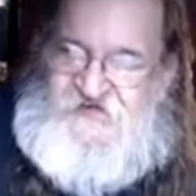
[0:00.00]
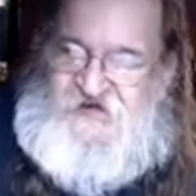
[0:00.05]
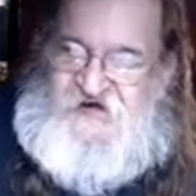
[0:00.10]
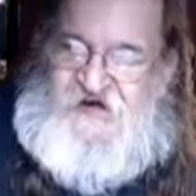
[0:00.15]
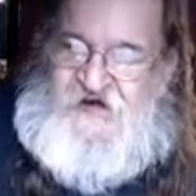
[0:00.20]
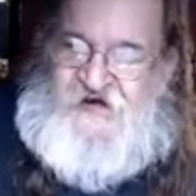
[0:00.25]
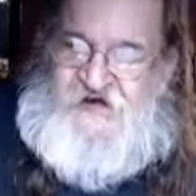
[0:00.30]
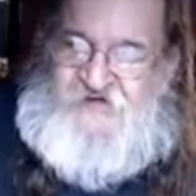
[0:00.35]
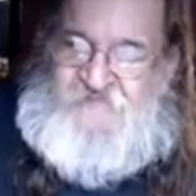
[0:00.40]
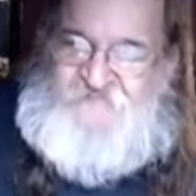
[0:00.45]

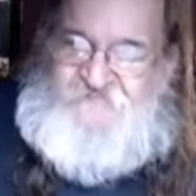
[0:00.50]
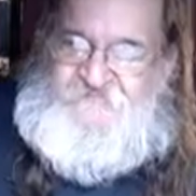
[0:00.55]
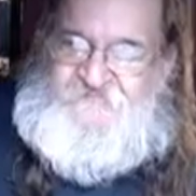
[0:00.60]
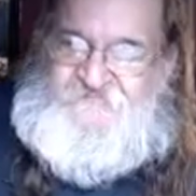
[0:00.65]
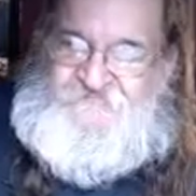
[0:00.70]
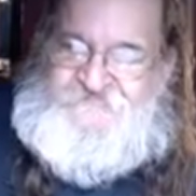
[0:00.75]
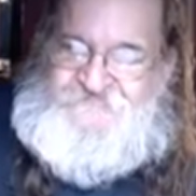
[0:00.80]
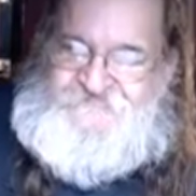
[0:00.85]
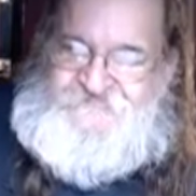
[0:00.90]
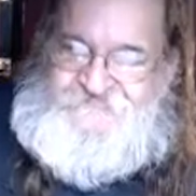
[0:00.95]

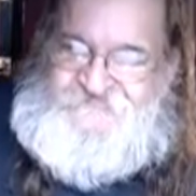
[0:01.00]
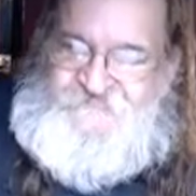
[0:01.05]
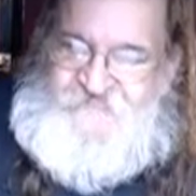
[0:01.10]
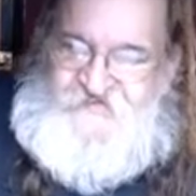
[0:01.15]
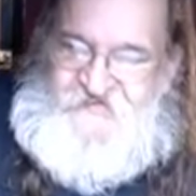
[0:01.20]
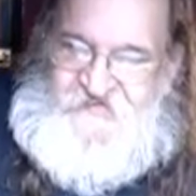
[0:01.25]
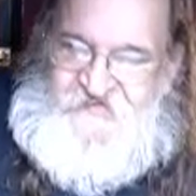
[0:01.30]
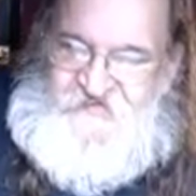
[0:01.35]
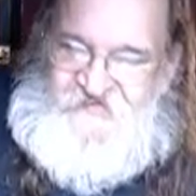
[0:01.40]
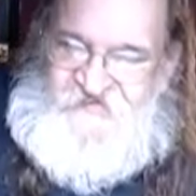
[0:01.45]

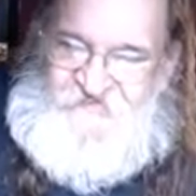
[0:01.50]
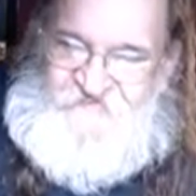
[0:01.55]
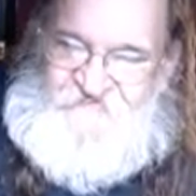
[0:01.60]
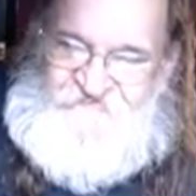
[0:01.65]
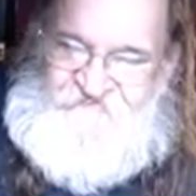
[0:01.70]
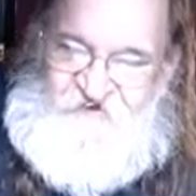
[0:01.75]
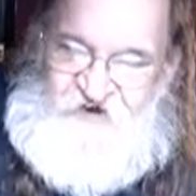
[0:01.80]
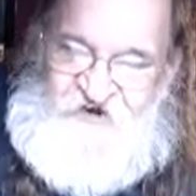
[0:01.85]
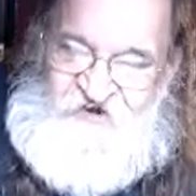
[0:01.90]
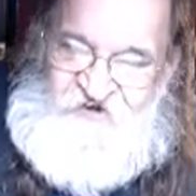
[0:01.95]
The
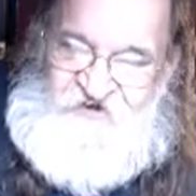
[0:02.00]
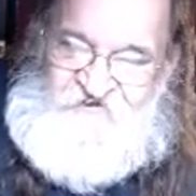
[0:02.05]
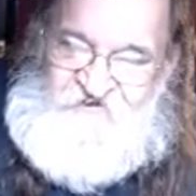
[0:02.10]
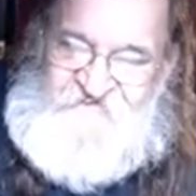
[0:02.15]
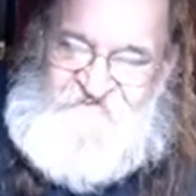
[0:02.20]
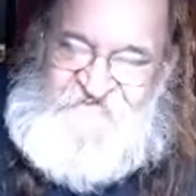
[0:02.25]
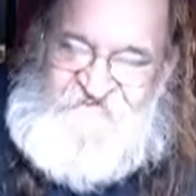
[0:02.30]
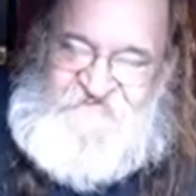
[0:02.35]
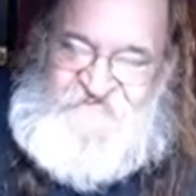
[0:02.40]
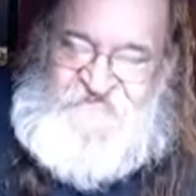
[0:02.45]

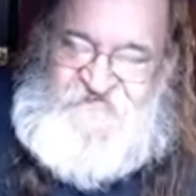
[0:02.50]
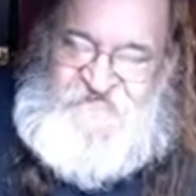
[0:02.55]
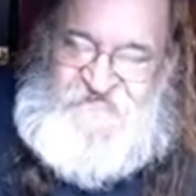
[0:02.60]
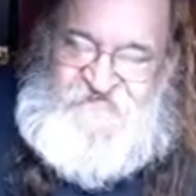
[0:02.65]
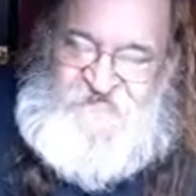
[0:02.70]
fungus,